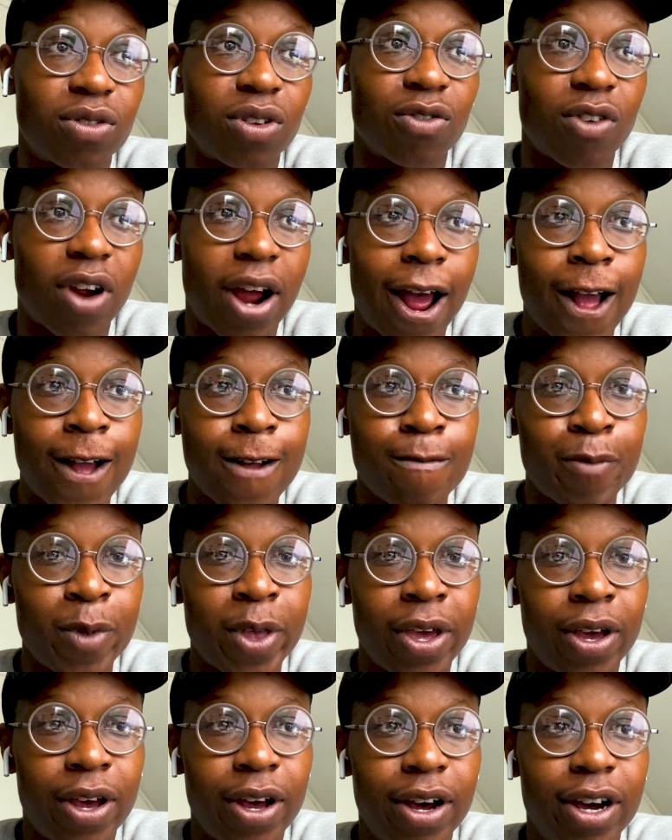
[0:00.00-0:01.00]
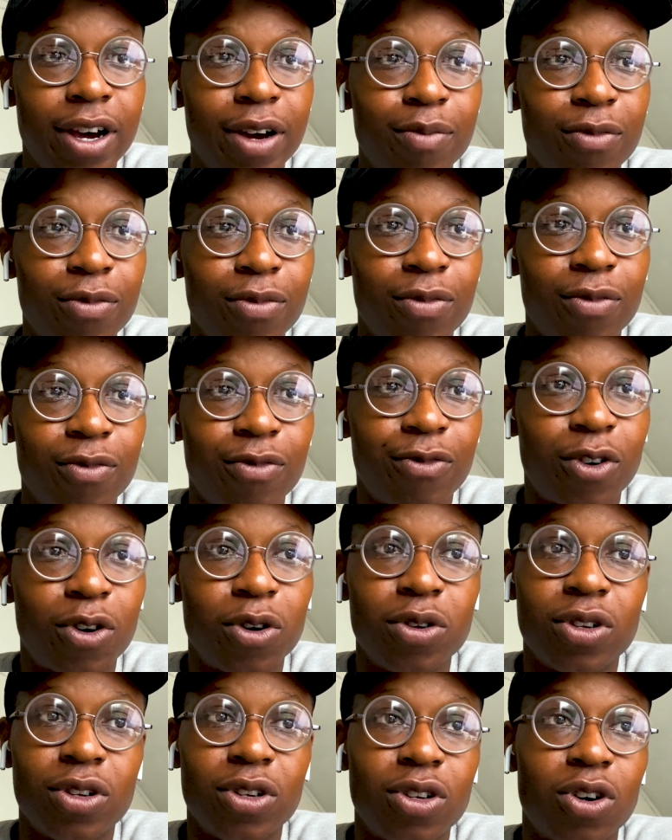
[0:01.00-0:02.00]
off the right,
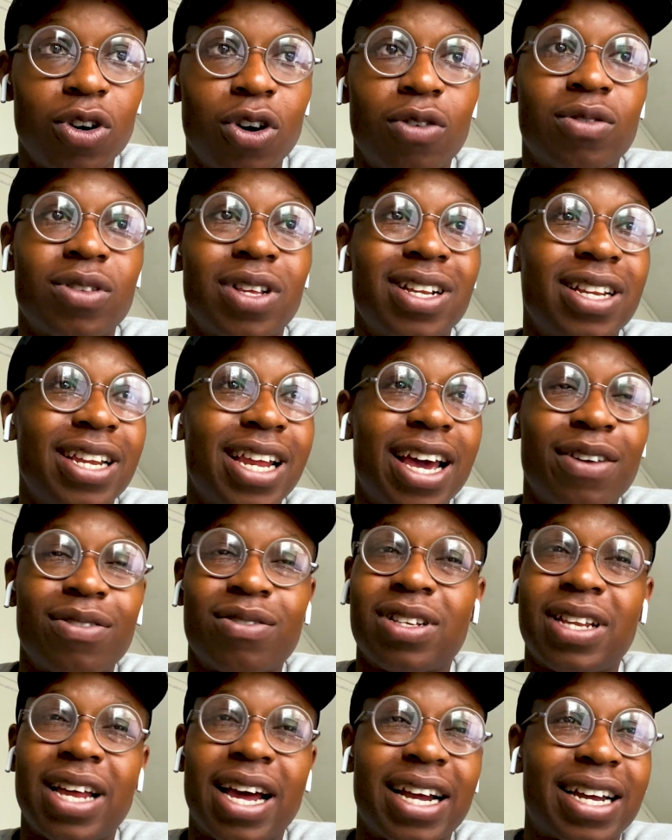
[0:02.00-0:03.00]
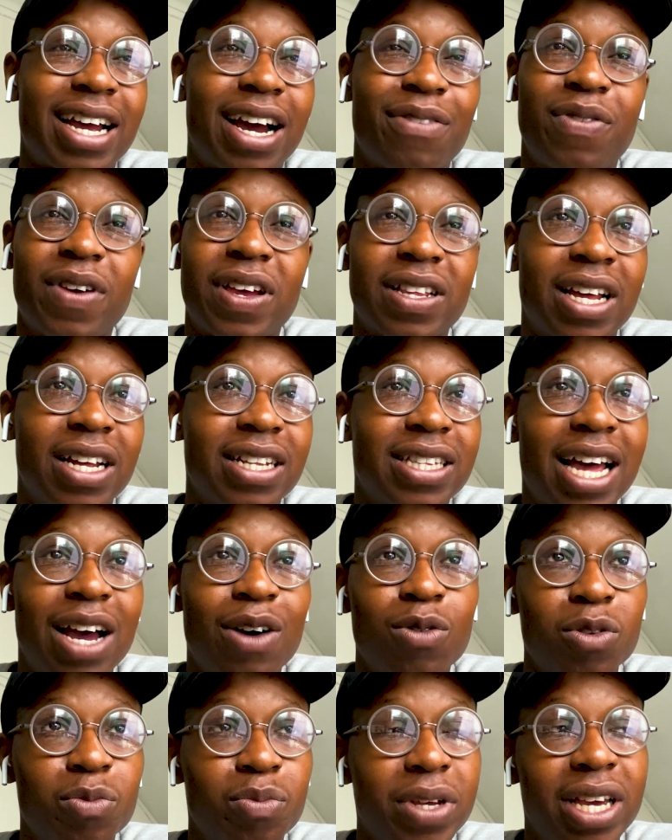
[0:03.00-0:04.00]
Foden off the left. Like, I think
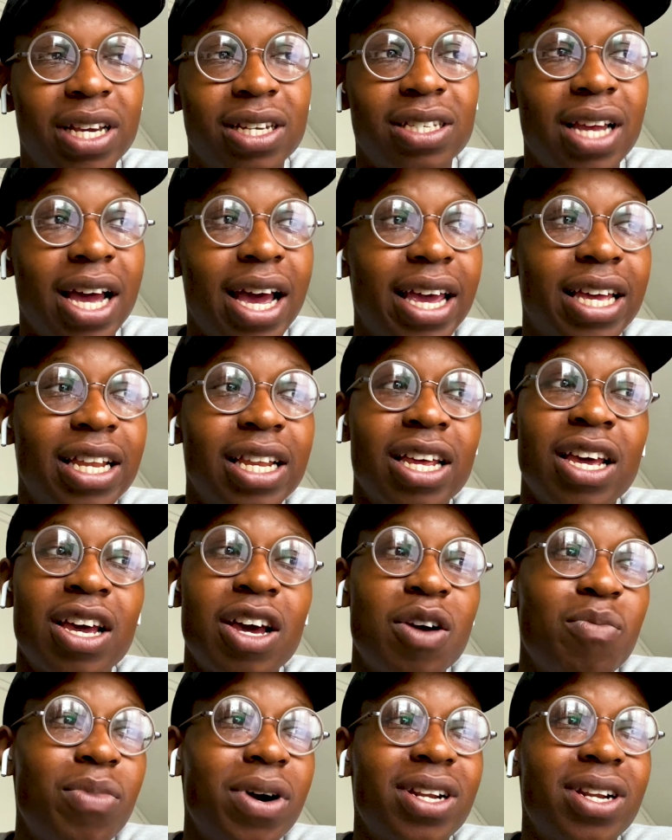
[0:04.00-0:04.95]
that would be exciting.